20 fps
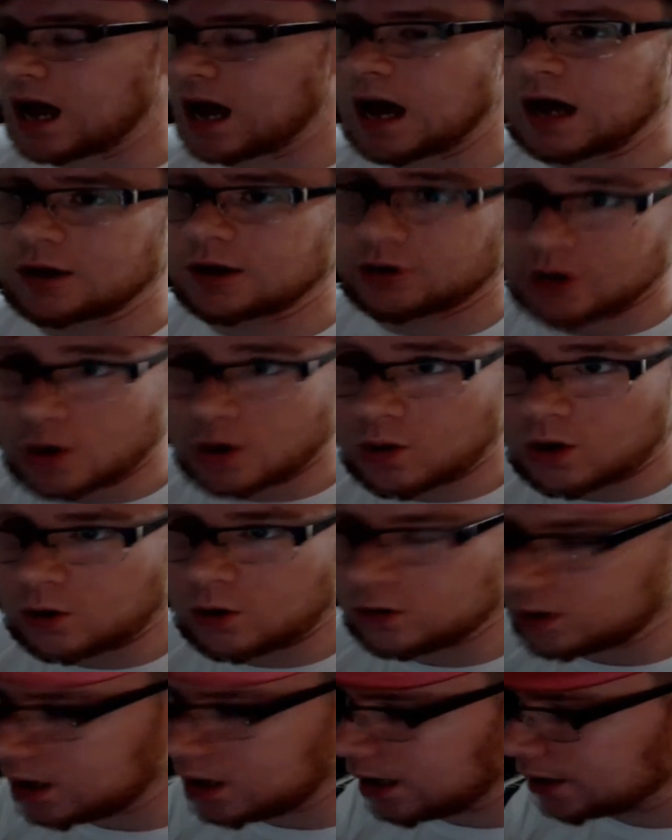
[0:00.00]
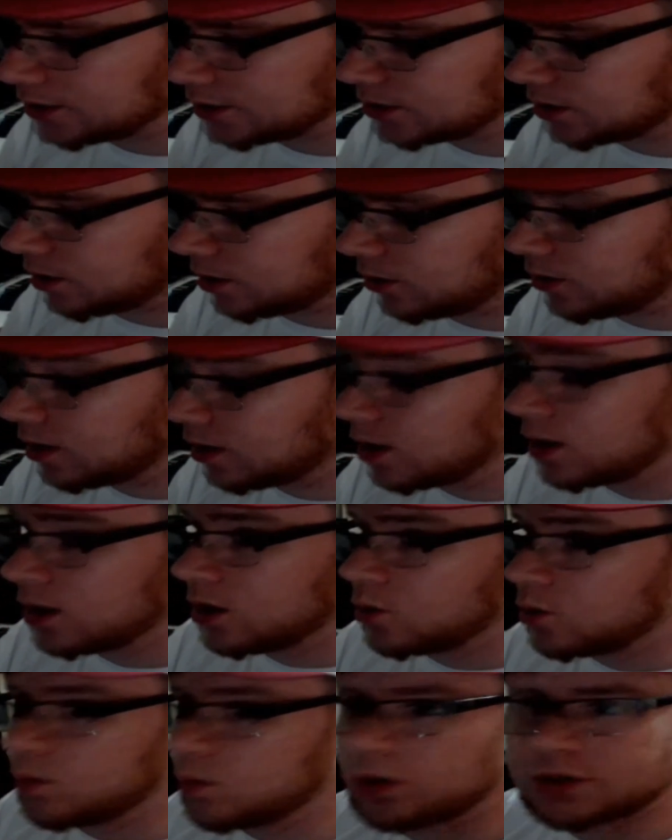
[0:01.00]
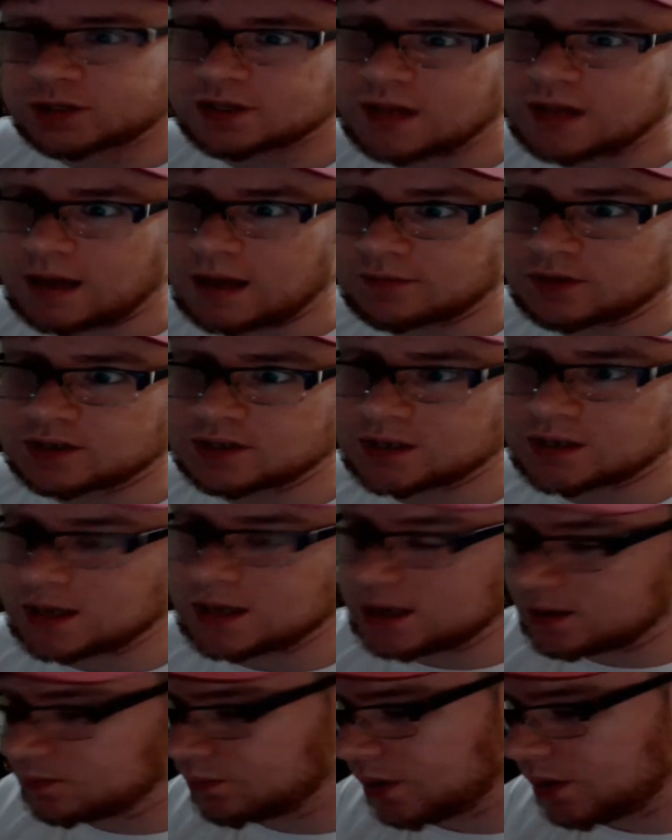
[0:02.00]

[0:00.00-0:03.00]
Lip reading: I don't know a whole lot, so we'll just have to see.